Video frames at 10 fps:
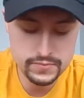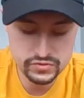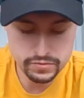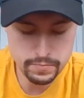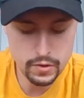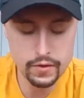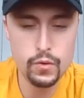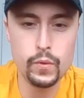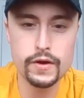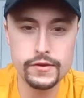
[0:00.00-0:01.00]

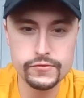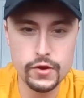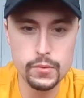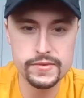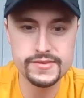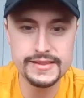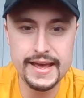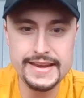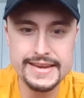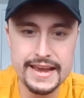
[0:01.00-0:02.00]
Tomorrow, we're going to start with
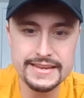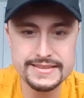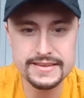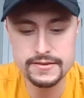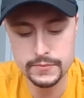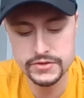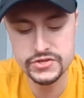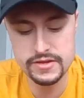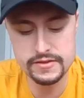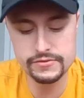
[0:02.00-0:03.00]
slide 19,
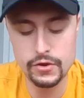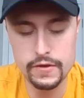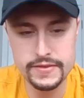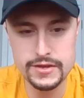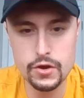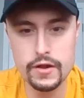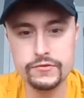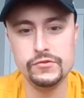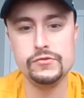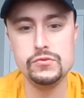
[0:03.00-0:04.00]
which is on the
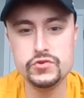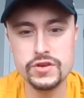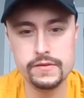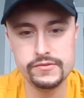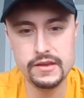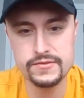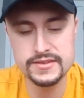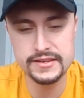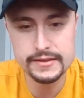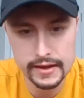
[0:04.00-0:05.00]
Constitution of
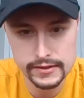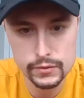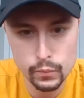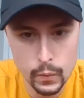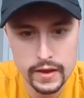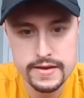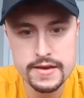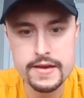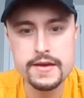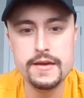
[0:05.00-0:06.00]
1791.
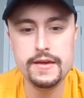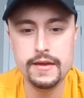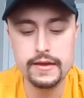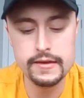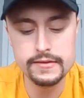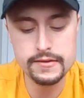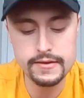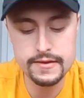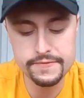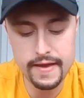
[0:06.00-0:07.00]
And
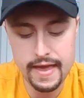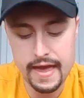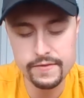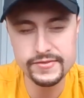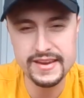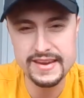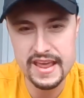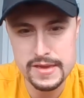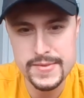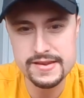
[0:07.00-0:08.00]
if I have to
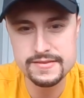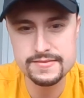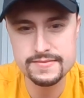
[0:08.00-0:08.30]
name it,